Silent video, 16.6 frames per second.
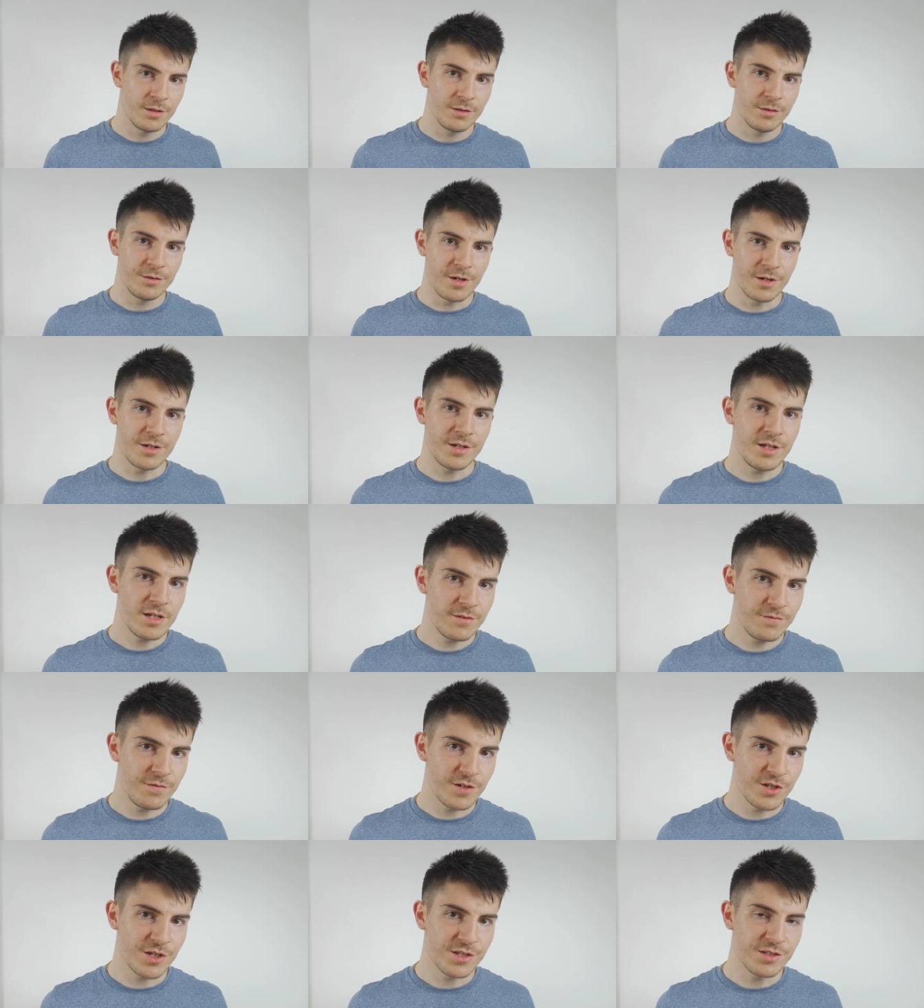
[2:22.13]
They're
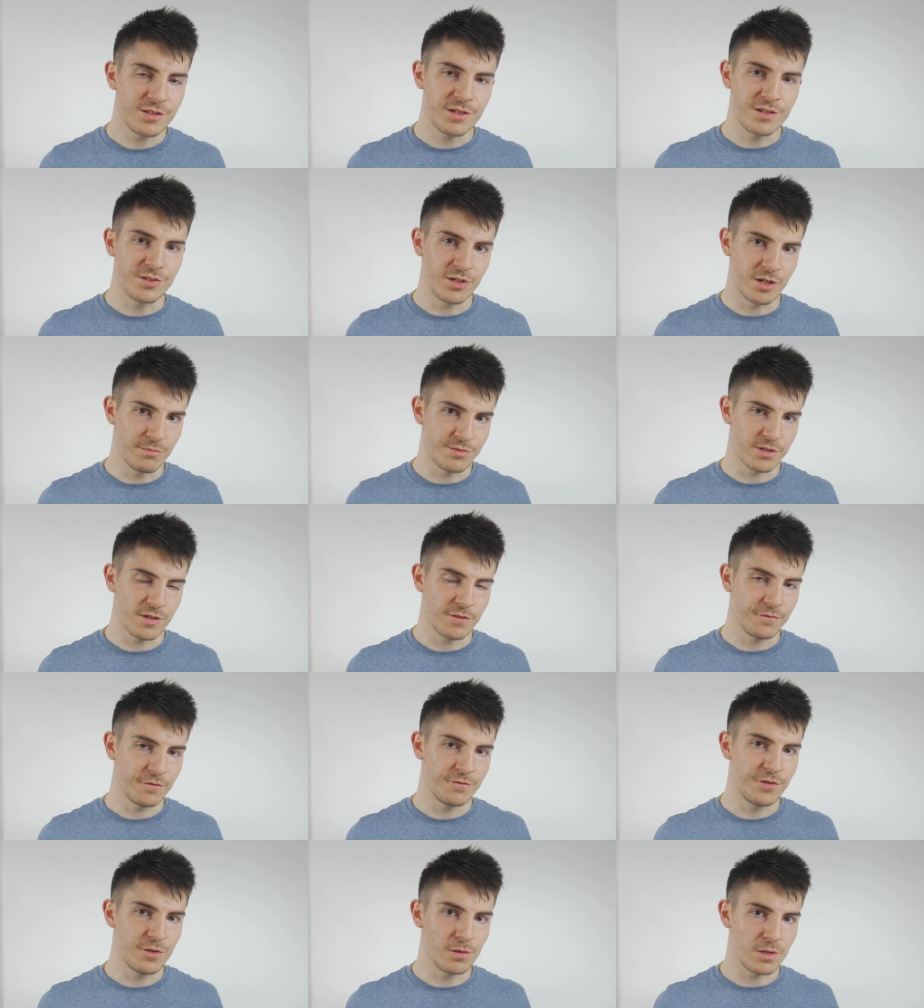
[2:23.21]
inefficient in terms of
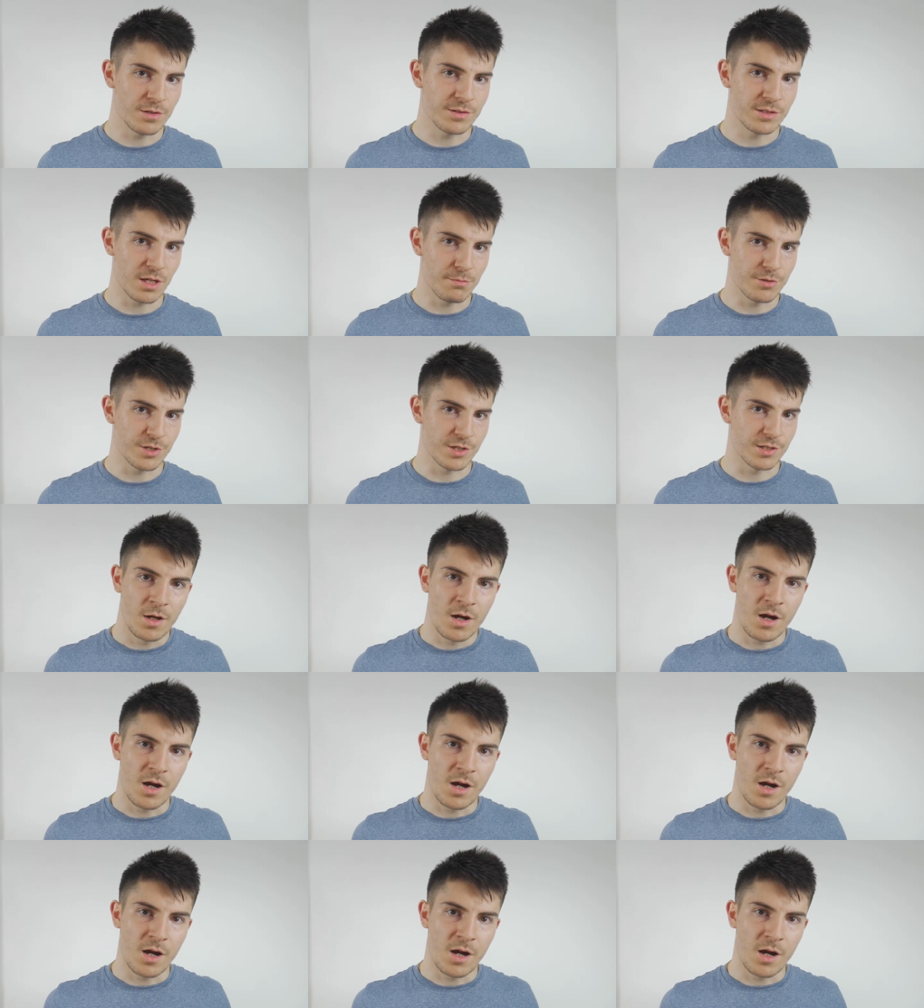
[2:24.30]
fuel consumption.